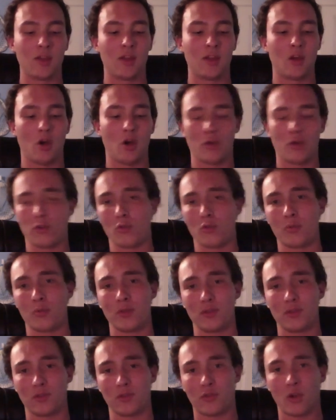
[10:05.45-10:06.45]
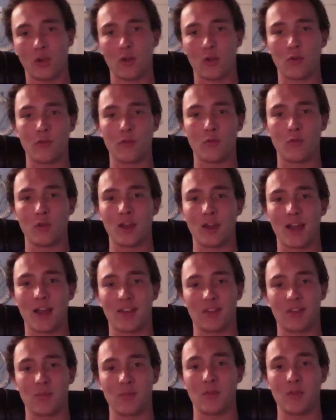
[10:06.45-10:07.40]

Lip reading: Also, please try to avoid asking me